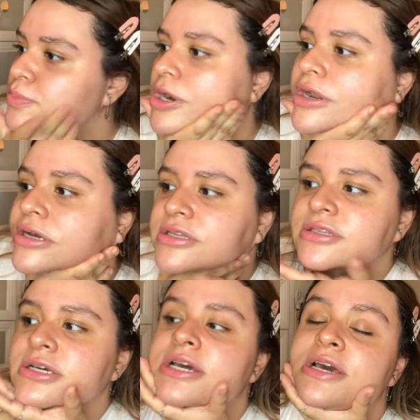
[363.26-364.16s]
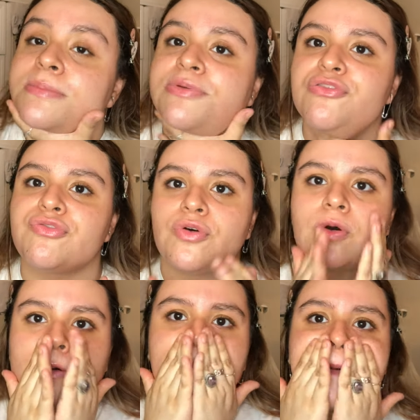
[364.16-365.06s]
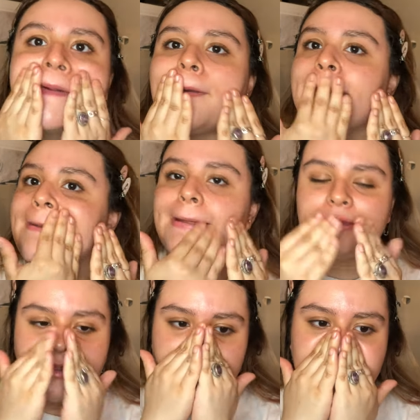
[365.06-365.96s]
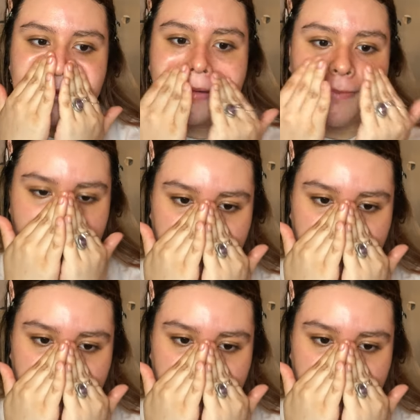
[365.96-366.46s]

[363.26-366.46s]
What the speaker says: products before and I love them.